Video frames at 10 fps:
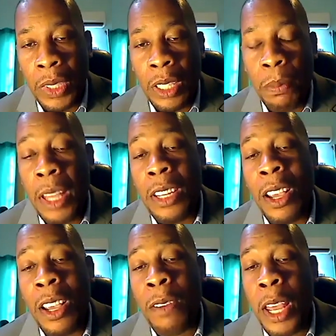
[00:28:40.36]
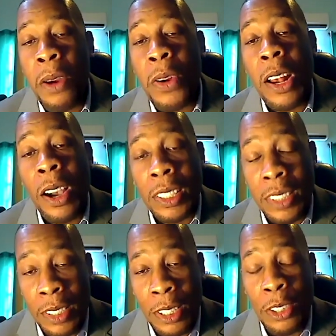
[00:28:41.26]
Many of them are
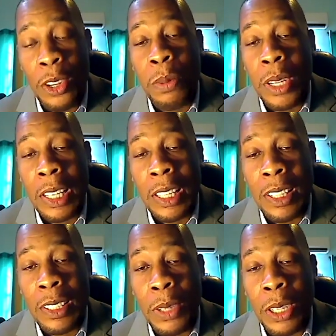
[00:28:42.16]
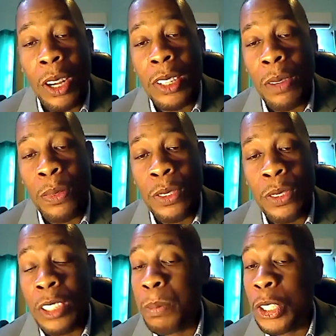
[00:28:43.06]
reluctant in some cases because of
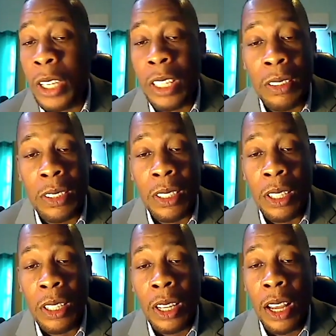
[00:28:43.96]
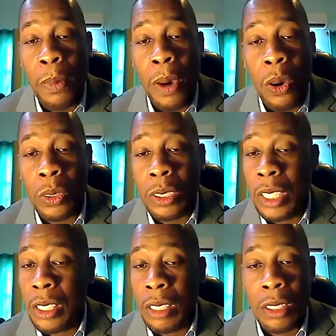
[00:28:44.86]
suspicions about
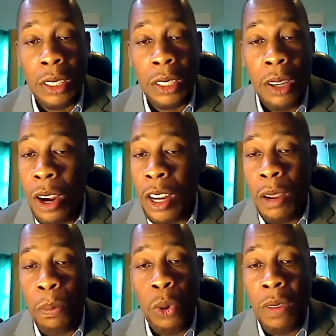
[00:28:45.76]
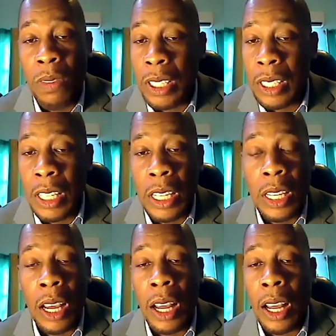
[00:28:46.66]
data security,
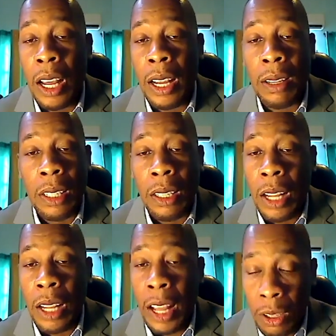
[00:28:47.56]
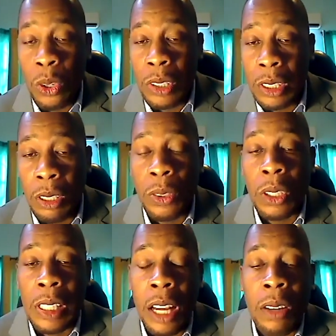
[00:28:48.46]
privacy, uh, and of course, of
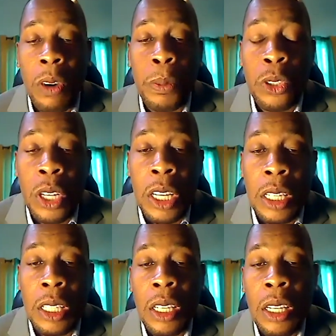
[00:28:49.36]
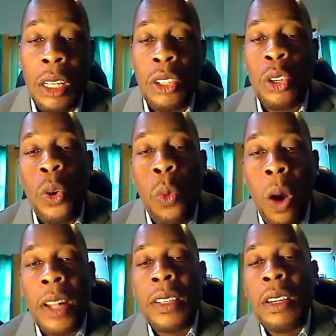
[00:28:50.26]
course, lack of opportunity. So you
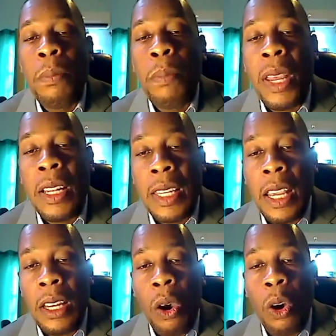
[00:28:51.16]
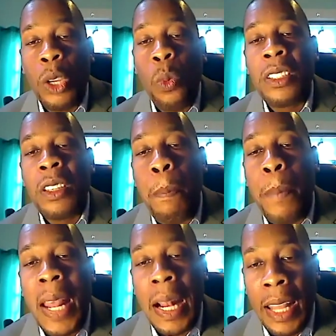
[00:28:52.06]
want to maintain or you want to
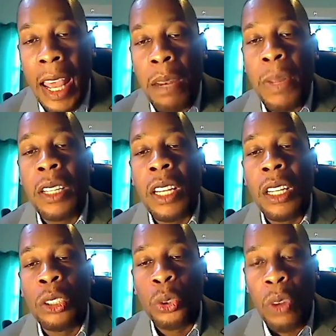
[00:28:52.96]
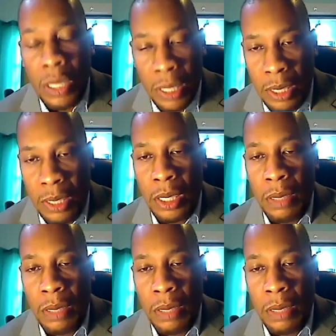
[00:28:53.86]
build and maintain trust.